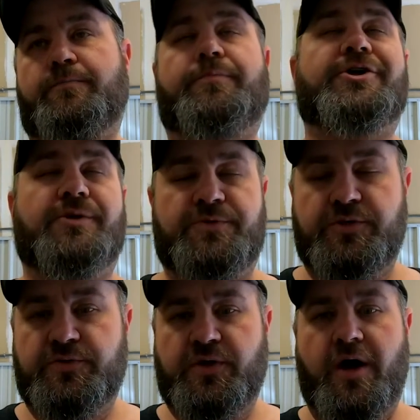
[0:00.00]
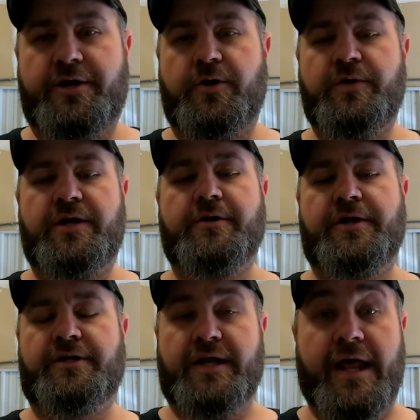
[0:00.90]
Bishop's Used Auto here
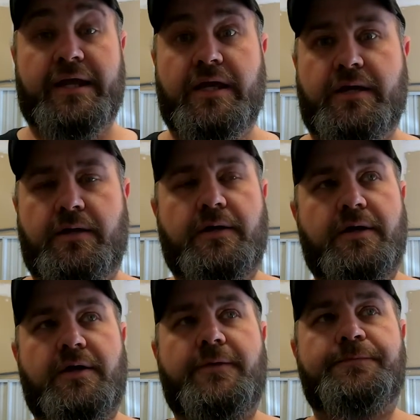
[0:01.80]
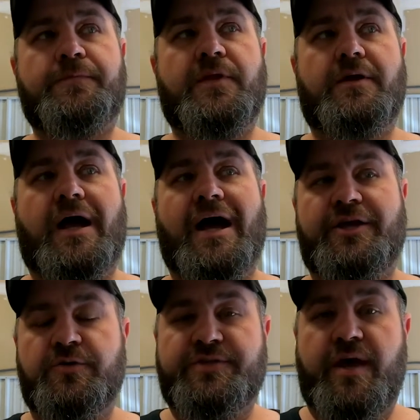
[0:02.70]
in Connecticut. I
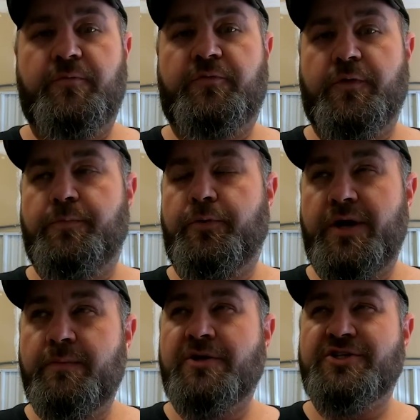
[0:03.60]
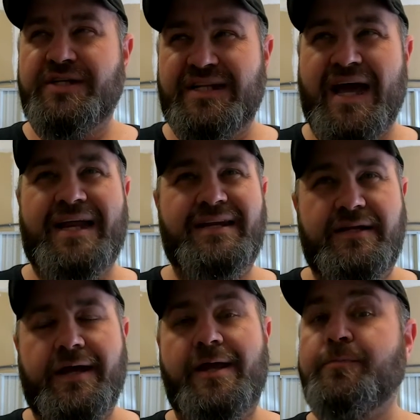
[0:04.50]
use them for pretty much
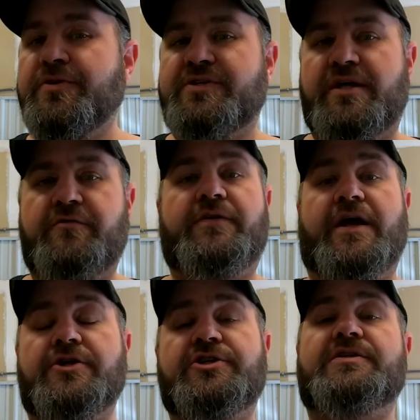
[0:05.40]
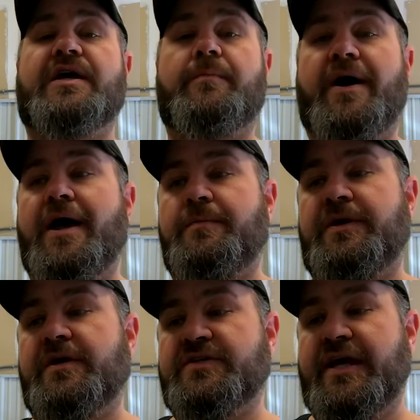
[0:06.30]
99% of the engines I buy,
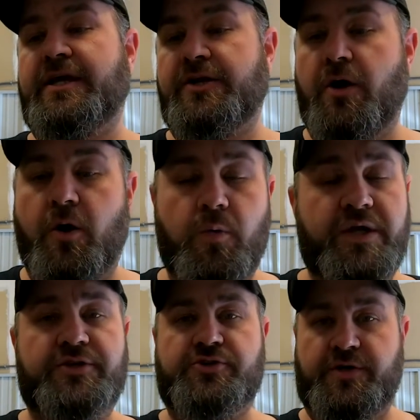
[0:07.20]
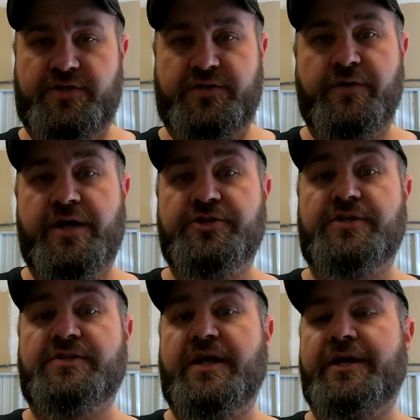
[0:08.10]
because I can always trust their
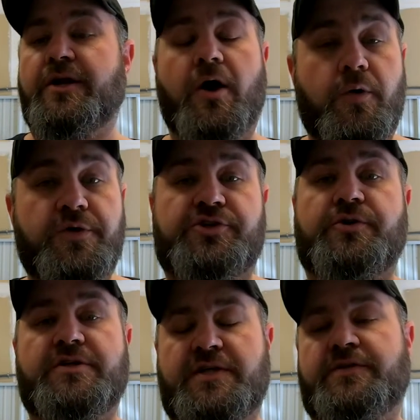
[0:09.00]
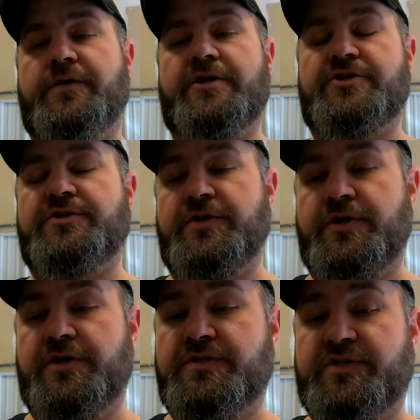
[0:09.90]
engines, and I can always trust that their engines are good.